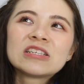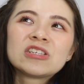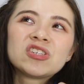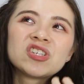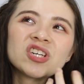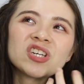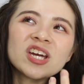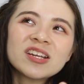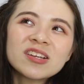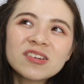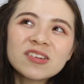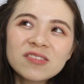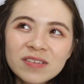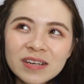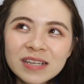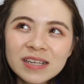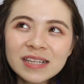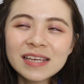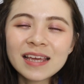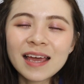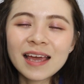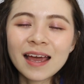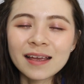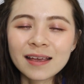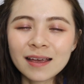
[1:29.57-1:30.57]

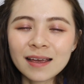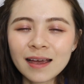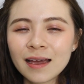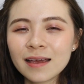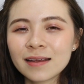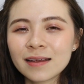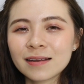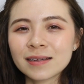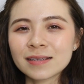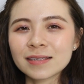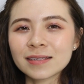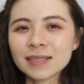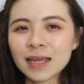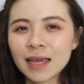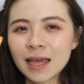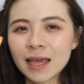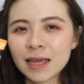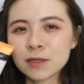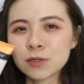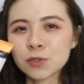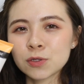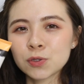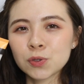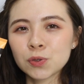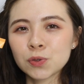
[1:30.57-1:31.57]
generally I kind of
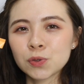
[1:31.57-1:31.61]
tend